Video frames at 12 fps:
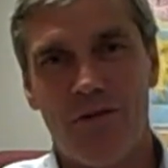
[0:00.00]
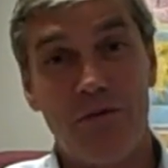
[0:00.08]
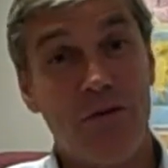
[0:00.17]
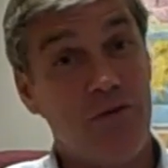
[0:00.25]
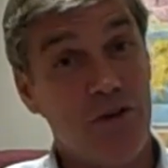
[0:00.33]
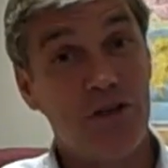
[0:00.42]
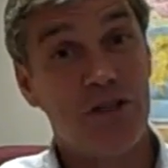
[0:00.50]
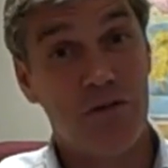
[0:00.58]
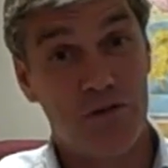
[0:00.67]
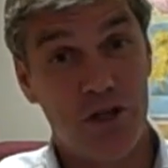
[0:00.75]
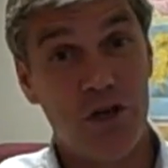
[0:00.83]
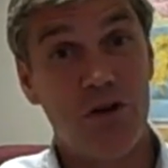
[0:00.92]
from the
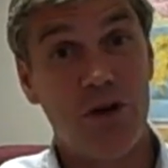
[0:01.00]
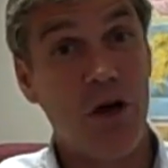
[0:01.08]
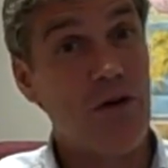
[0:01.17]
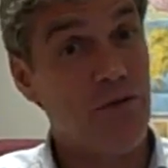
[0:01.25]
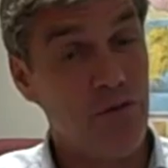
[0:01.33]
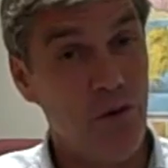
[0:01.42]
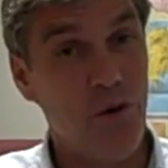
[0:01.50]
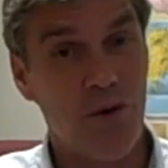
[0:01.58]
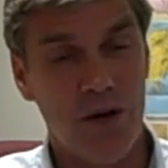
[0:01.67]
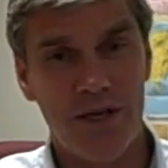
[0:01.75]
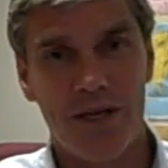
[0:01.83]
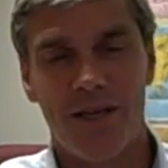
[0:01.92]
1st of June going
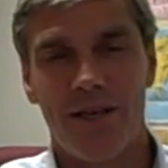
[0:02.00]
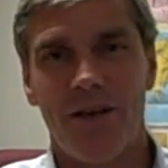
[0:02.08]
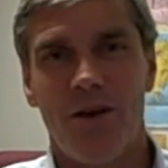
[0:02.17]
forward,